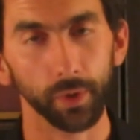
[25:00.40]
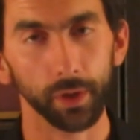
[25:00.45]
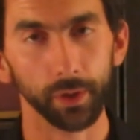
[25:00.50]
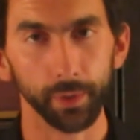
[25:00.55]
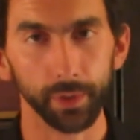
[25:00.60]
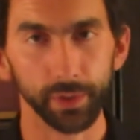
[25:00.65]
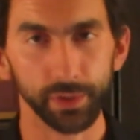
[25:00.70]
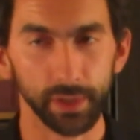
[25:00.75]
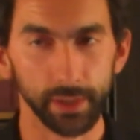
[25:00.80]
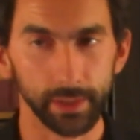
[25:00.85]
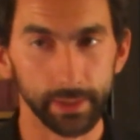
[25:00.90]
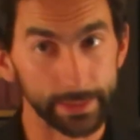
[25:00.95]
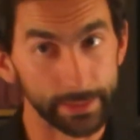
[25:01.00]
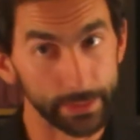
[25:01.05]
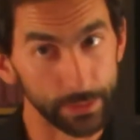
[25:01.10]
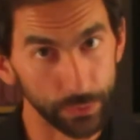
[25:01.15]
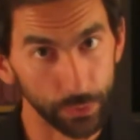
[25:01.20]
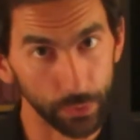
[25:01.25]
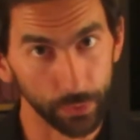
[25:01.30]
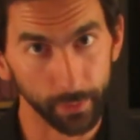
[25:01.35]
do I say they
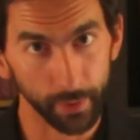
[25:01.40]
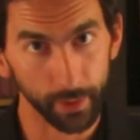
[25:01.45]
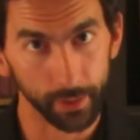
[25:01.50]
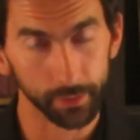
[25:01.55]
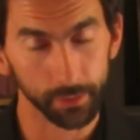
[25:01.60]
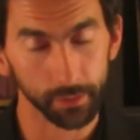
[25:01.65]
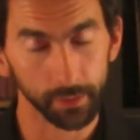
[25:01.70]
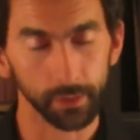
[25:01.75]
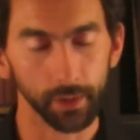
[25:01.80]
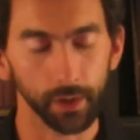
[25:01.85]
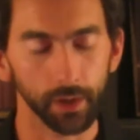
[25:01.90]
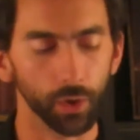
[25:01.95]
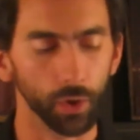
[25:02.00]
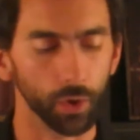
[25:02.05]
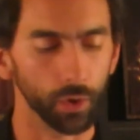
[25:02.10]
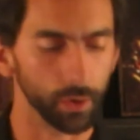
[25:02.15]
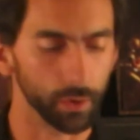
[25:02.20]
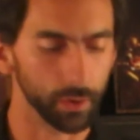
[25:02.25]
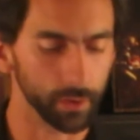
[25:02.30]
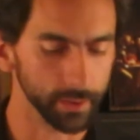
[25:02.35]
don't matter?
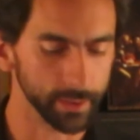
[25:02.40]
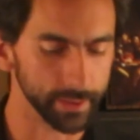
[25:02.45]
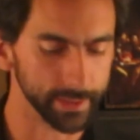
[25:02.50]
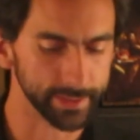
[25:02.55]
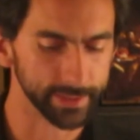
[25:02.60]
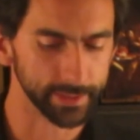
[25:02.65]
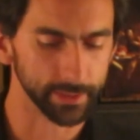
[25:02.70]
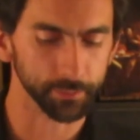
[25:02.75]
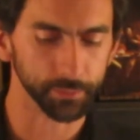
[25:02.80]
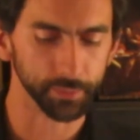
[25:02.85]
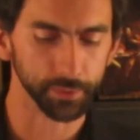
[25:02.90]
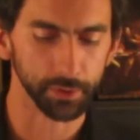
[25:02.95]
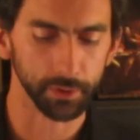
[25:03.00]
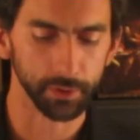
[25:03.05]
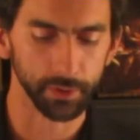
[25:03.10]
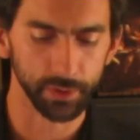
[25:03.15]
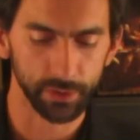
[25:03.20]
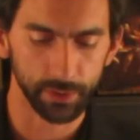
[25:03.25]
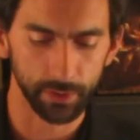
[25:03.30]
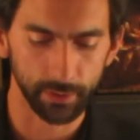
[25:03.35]
It's simply
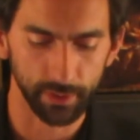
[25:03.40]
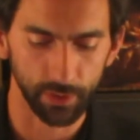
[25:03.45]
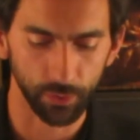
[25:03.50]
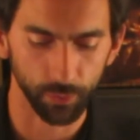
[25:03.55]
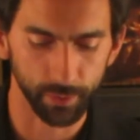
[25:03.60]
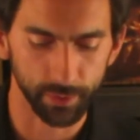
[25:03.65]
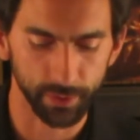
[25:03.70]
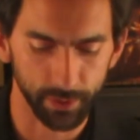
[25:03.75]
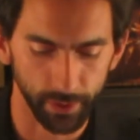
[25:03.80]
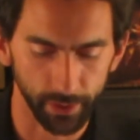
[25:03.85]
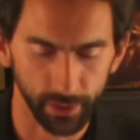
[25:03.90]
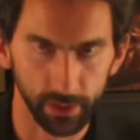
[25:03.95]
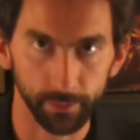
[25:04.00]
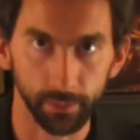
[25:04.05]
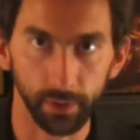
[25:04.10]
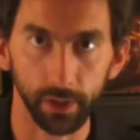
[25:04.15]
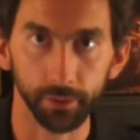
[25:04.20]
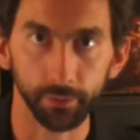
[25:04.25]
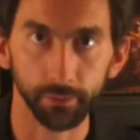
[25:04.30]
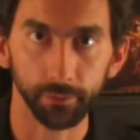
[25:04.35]
this thing that we've been talking
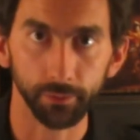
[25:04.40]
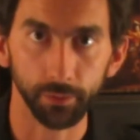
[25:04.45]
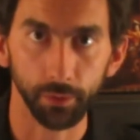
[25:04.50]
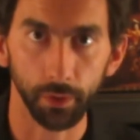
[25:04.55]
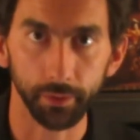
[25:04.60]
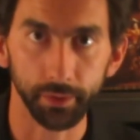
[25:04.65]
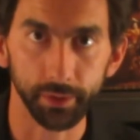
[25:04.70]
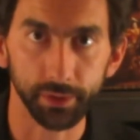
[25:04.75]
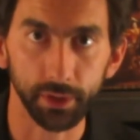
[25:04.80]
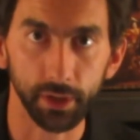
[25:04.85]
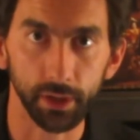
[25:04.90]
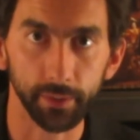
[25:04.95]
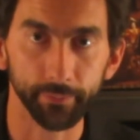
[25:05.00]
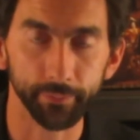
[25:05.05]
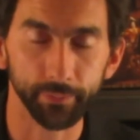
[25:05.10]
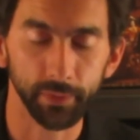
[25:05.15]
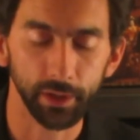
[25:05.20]
about for all this time.